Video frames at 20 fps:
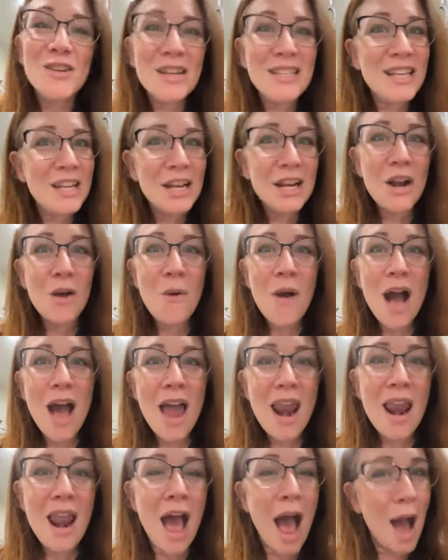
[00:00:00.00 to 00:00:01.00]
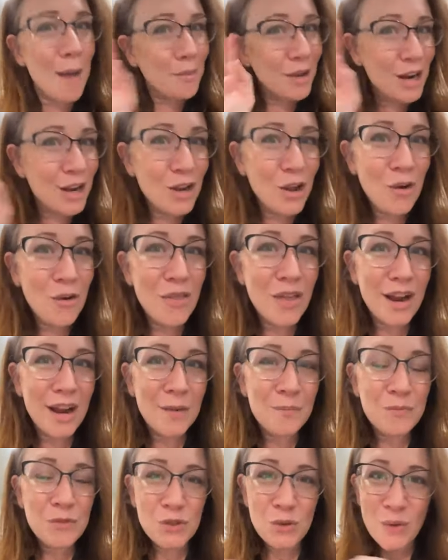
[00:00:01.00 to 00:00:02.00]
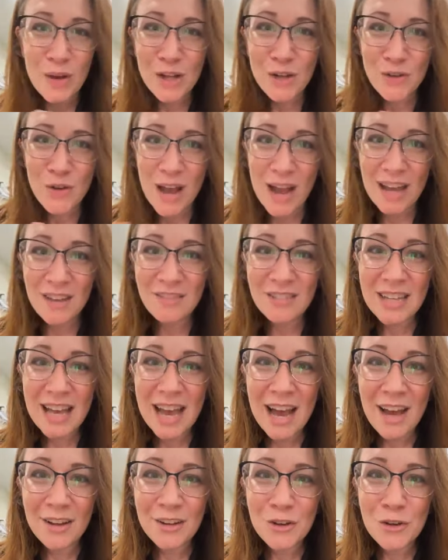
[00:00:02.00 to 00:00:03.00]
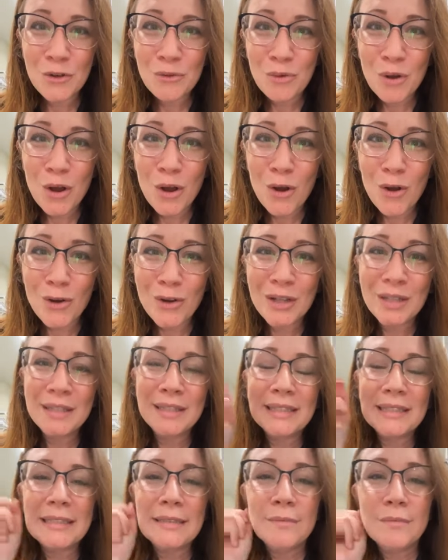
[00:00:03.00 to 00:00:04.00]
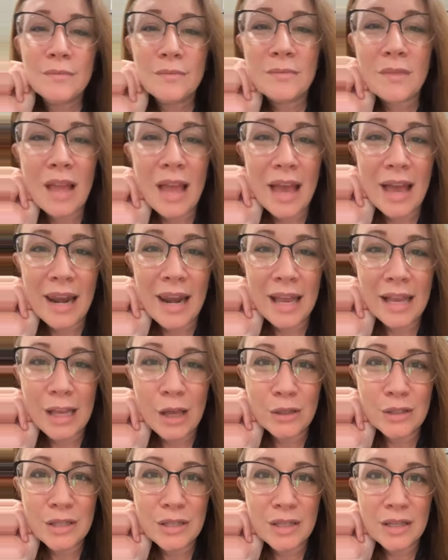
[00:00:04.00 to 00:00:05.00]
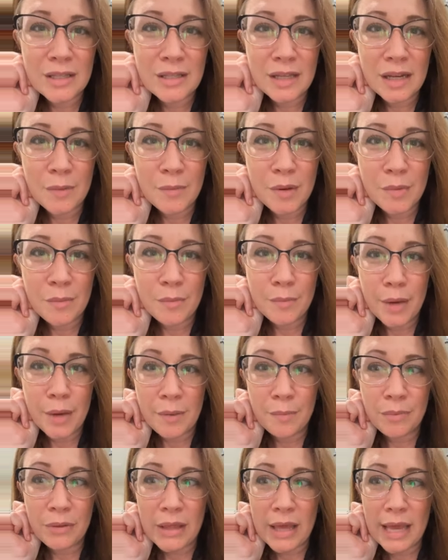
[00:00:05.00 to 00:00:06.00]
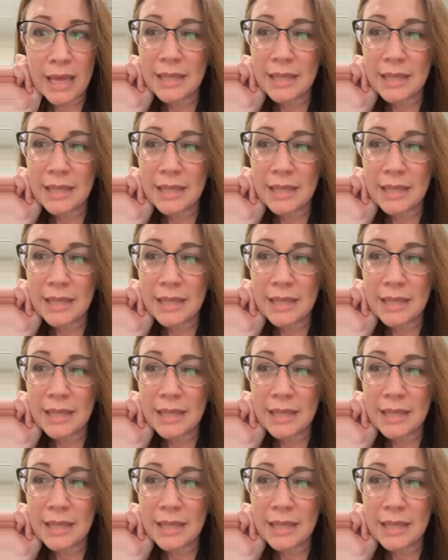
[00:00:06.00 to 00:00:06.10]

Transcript: So I said, you know what? I'm going to go there. So I drive down New Road and I get to the cinnamon bun